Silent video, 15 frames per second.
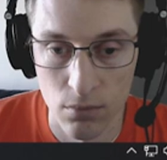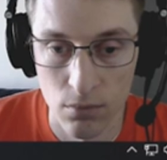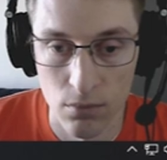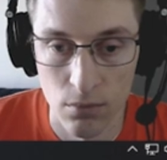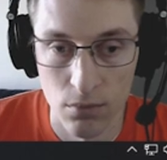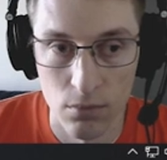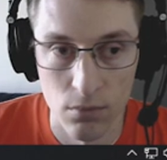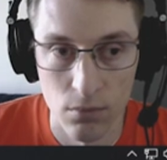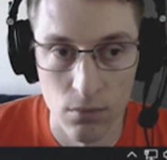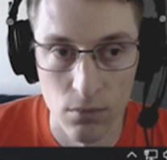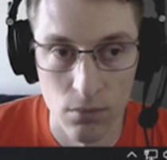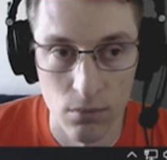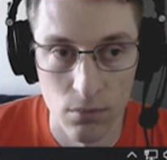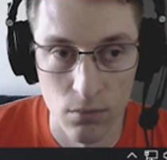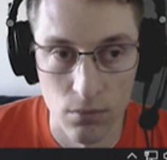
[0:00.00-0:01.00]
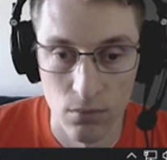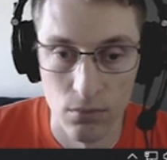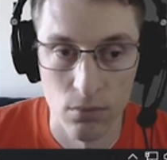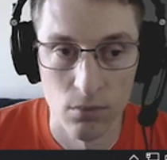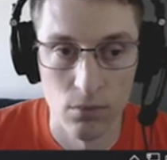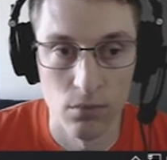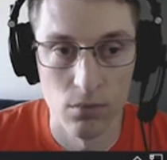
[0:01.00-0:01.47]

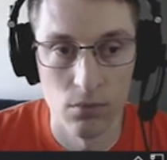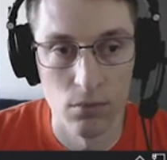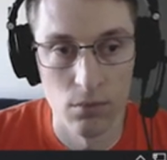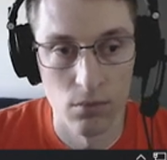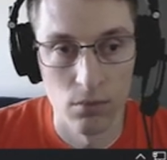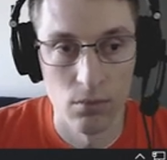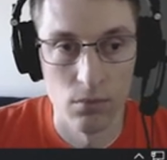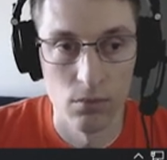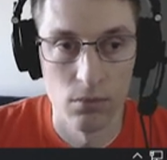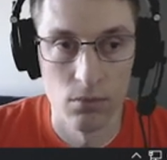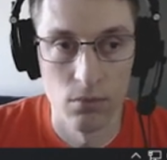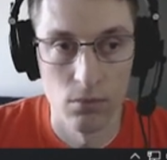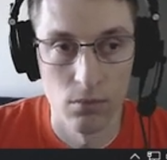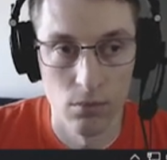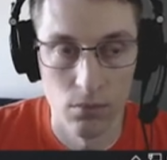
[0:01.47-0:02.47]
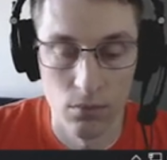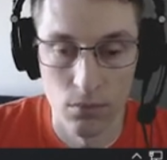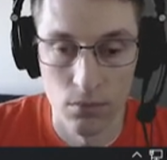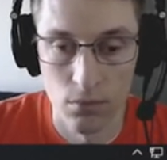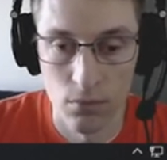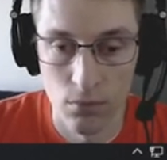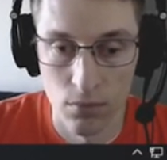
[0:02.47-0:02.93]

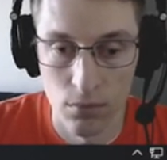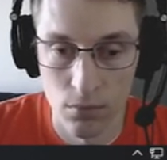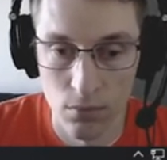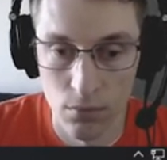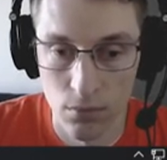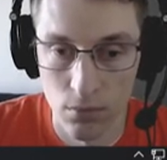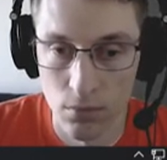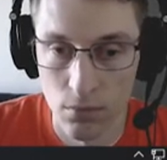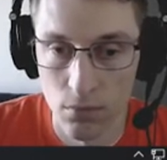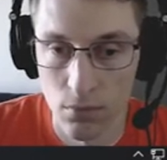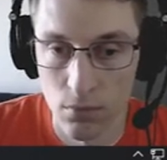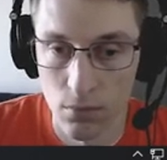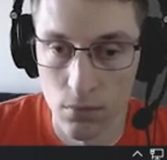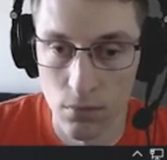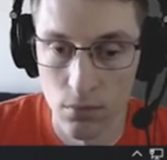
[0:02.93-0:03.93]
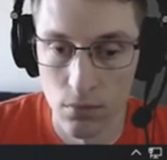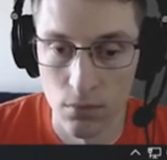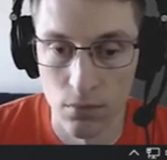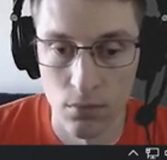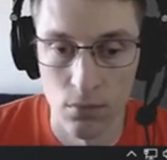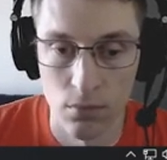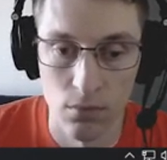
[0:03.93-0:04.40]

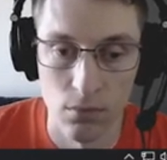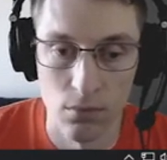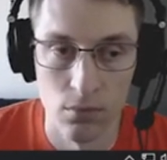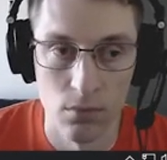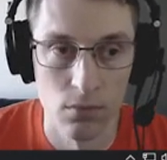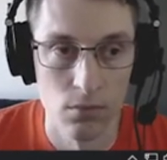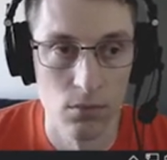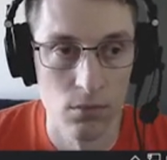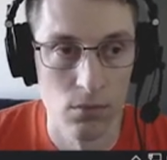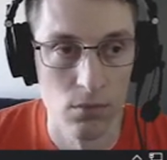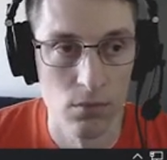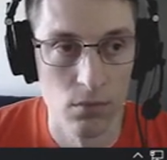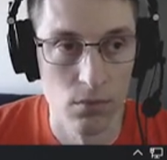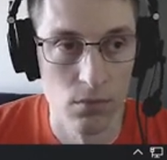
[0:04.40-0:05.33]
No one is speaking in this clip.